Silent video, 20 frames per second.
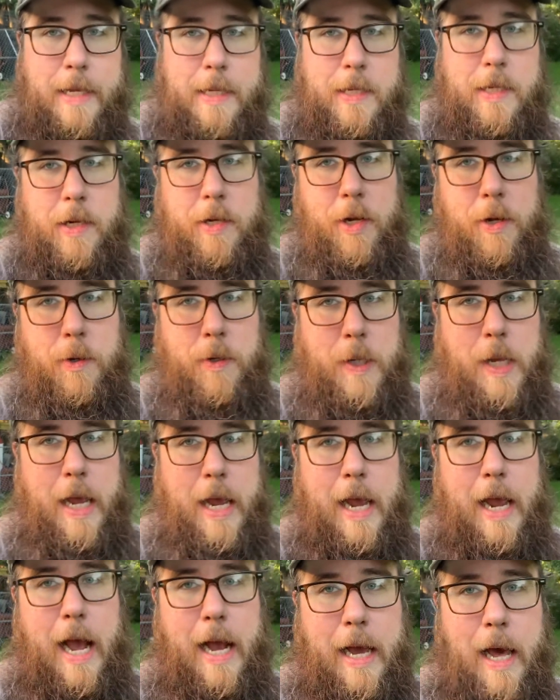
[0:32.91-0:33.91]
This is a
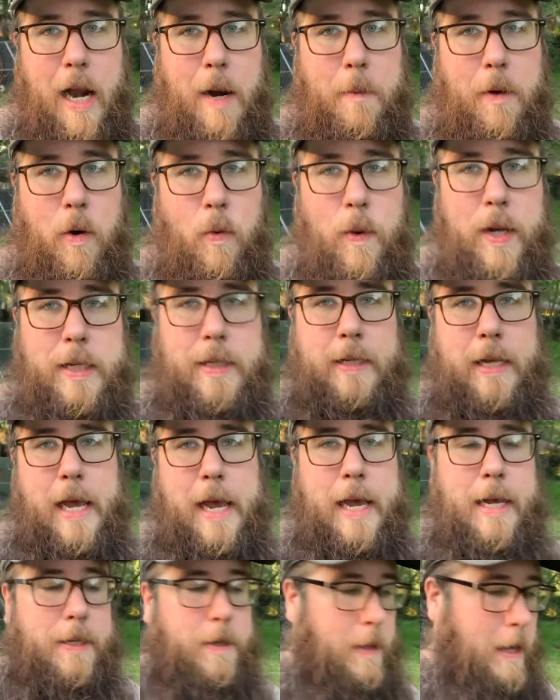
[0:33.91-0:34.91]
Tuesday. I got them on a
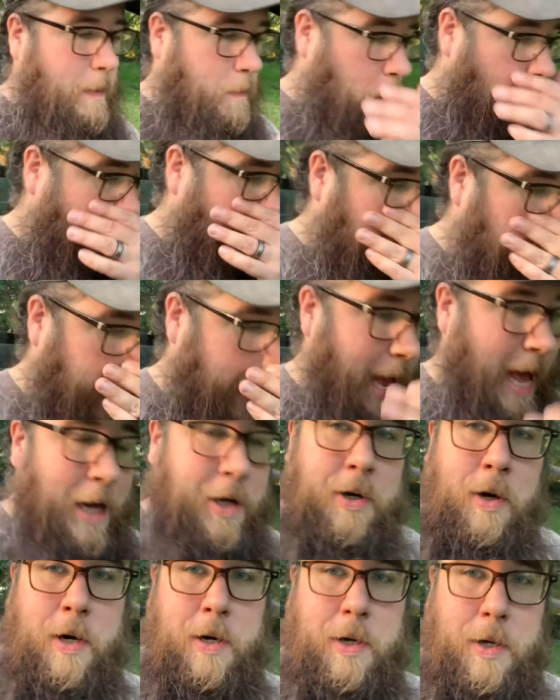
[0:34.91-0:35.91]
Wednesday, so they probably
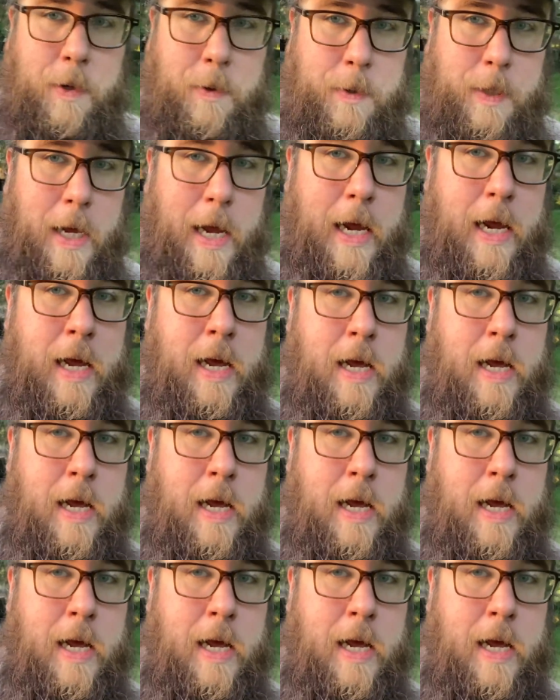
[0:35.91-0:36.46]
hatched on a Tuesday.